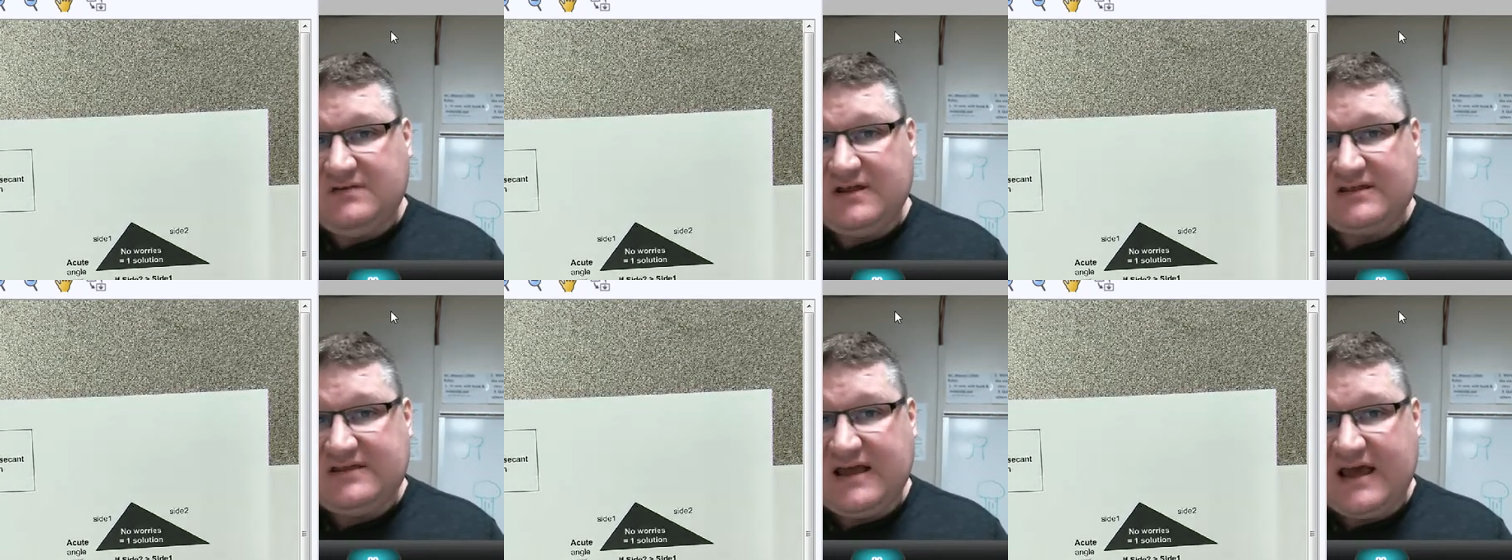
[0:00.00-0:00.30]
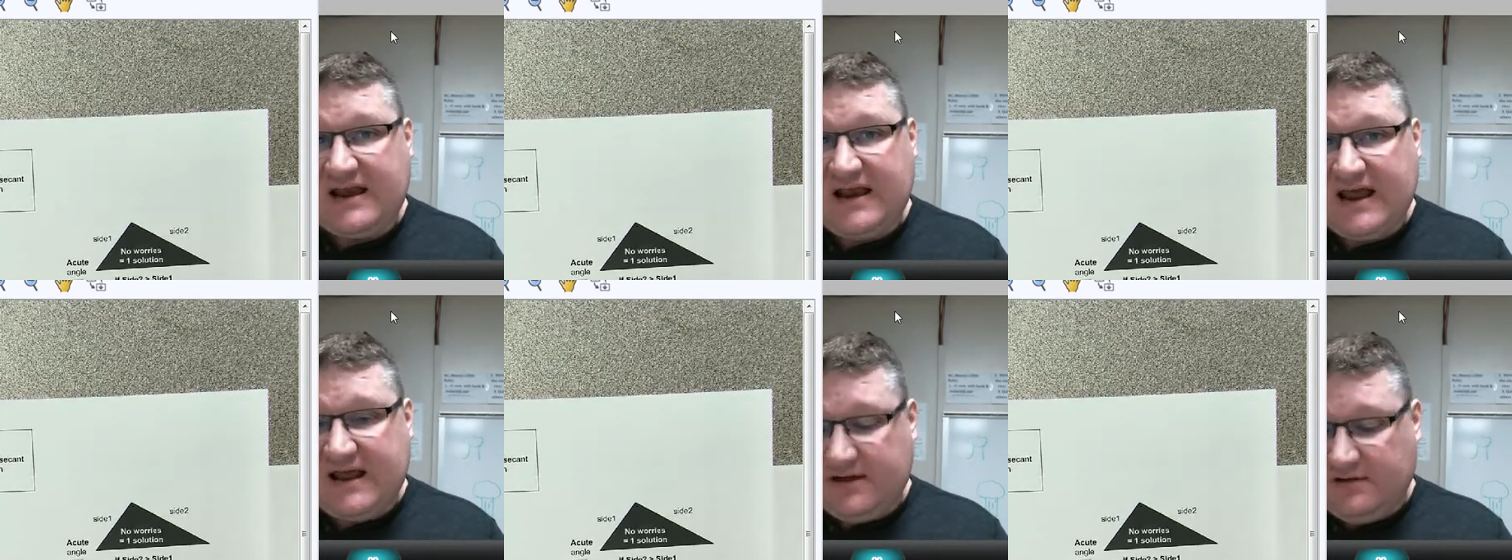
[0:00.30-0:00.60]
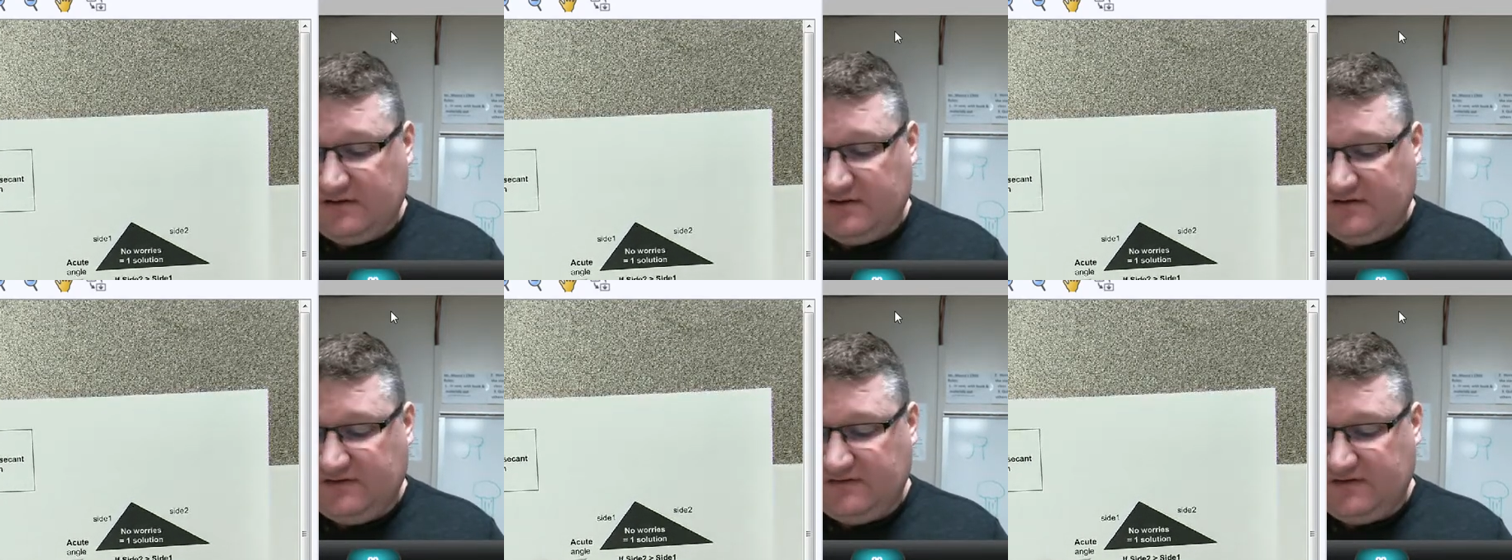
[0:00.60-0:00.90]
that that
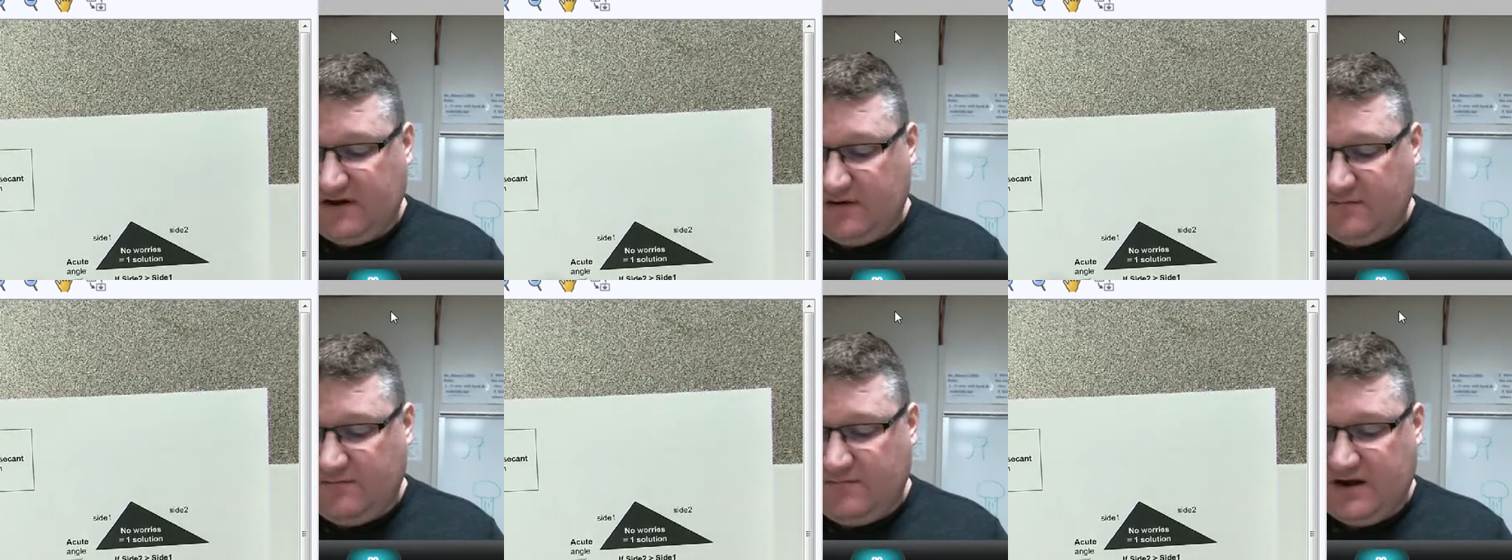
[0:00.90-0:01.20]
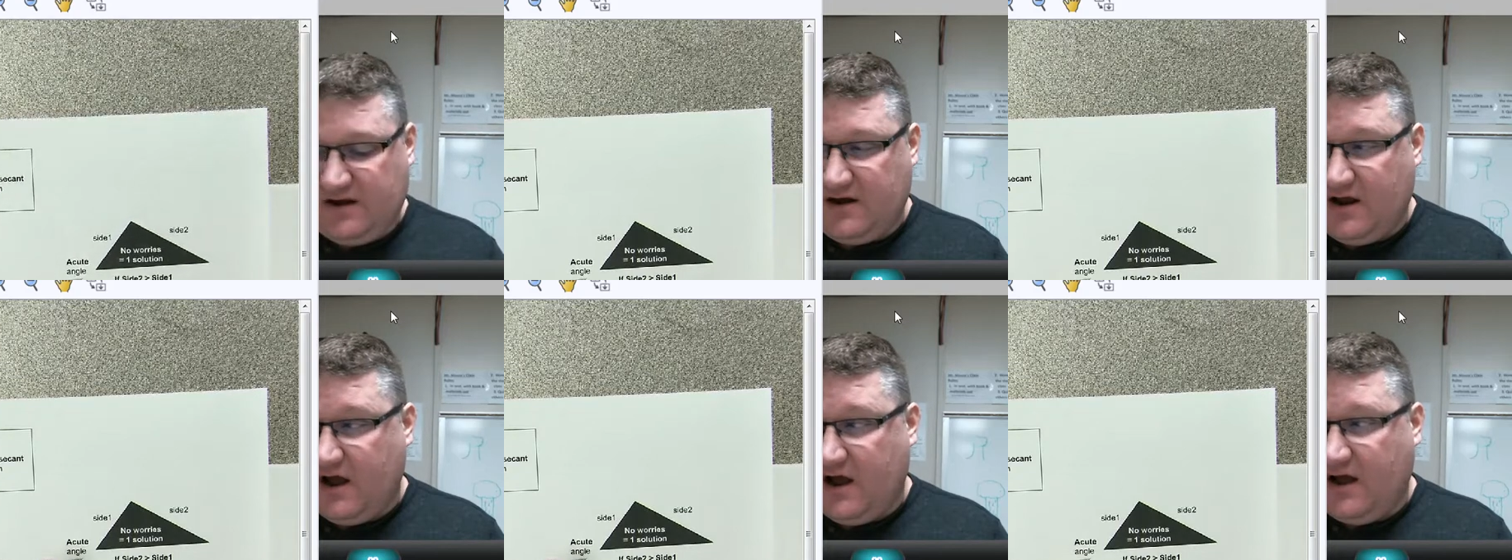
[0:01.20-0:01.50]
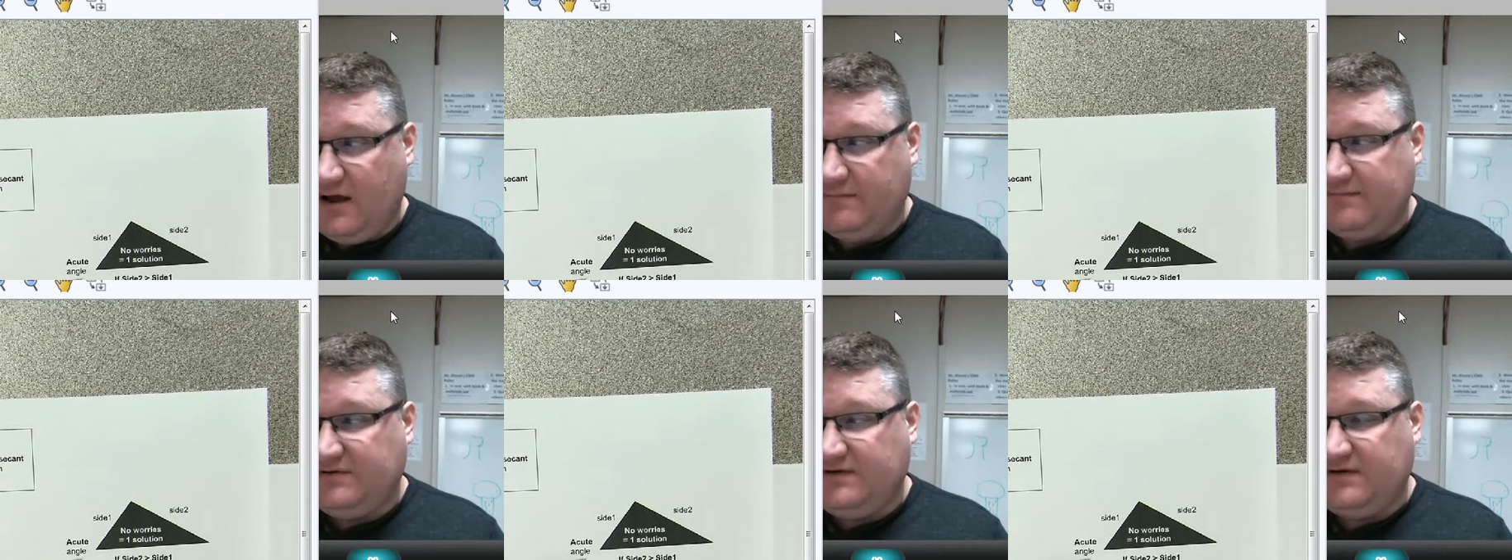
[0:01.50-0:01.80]
angle, instead of being
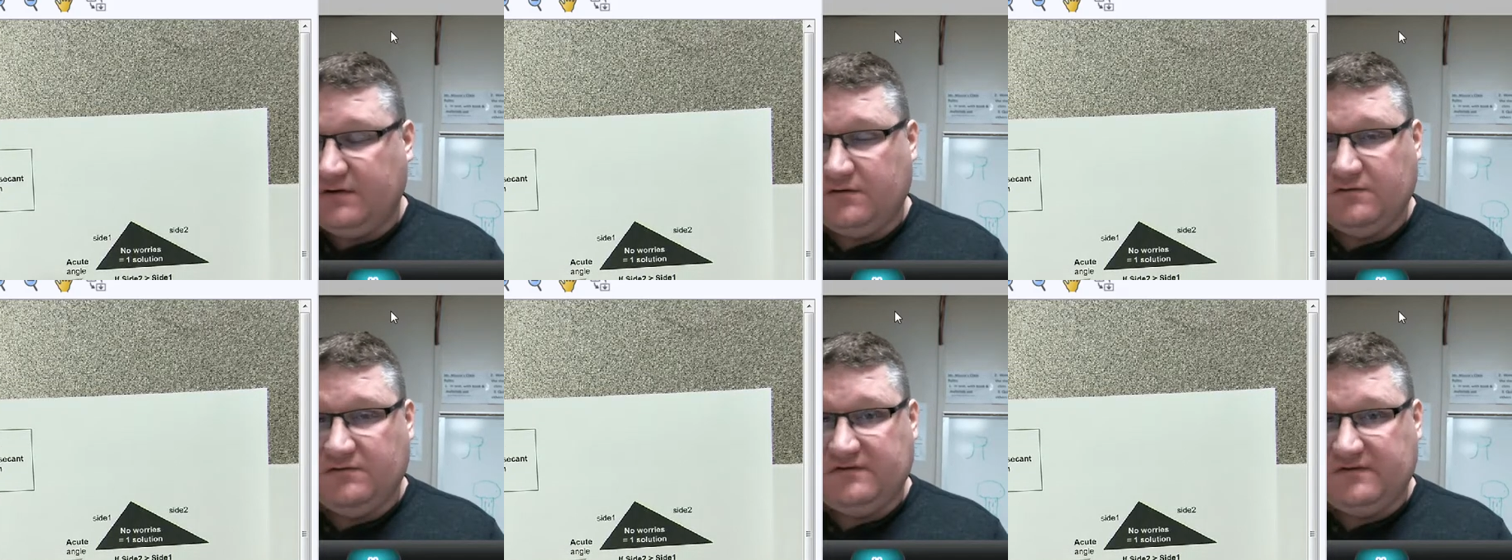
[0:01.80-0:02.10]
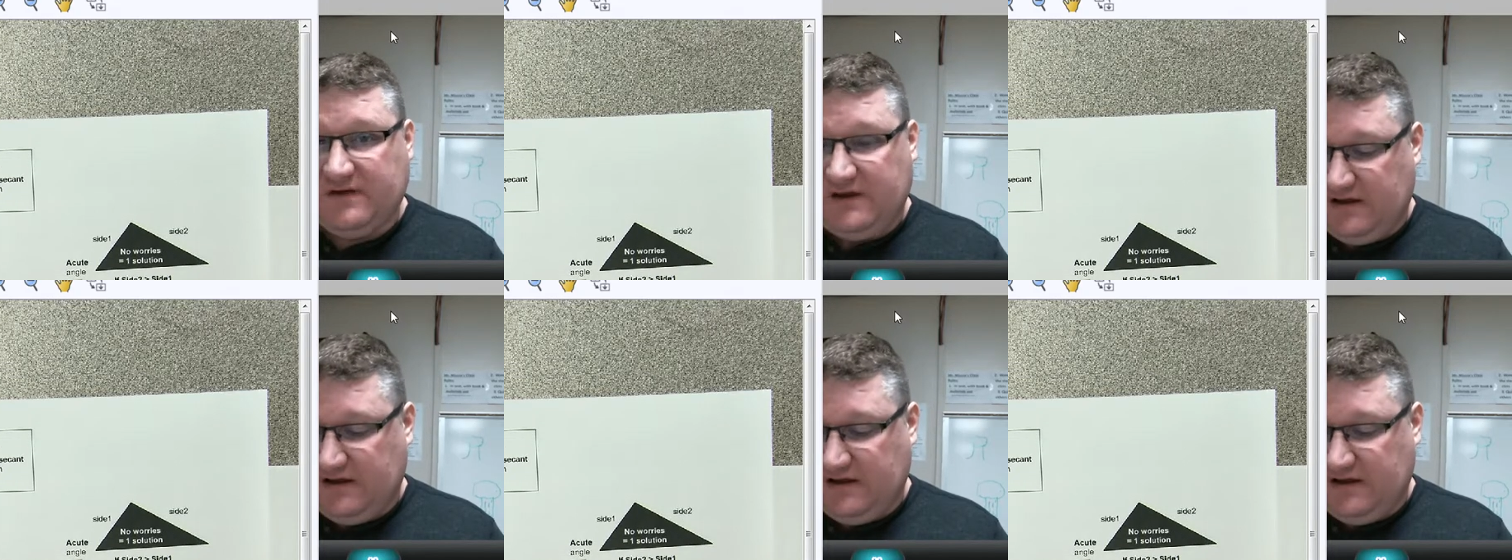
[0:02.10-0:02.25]
obtuse,